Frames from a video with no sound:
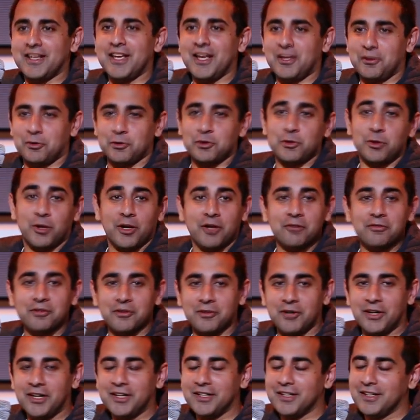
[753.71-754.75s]
K through
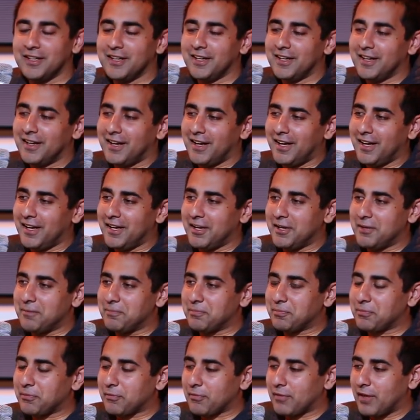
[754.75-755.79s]
12, right?
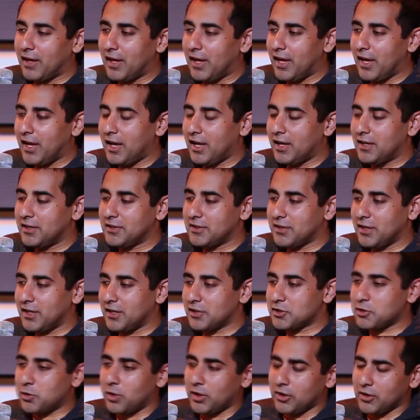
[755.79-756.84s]

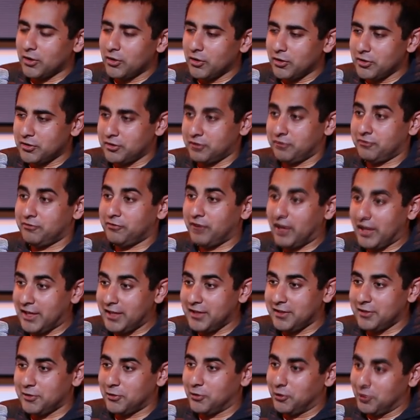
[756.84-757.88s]
So I learned to
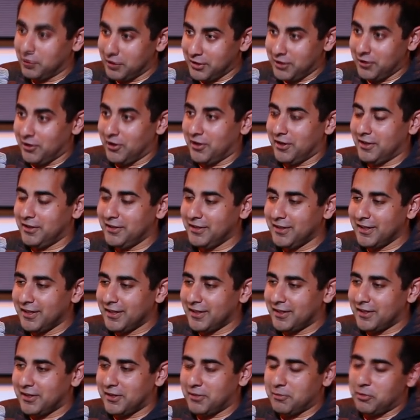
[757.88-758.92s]
fight early on.
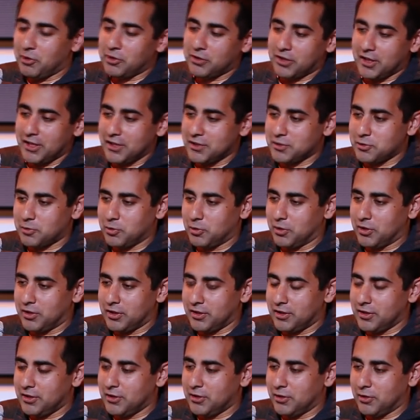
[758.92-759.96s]
Mm-hmm. All the kids
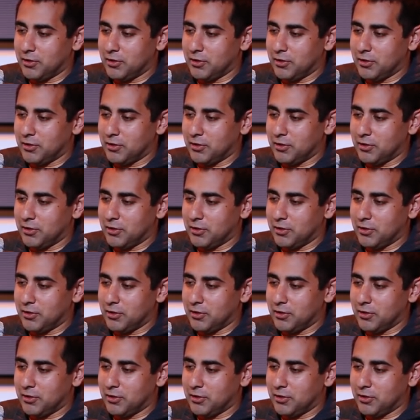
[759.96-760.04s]
would, you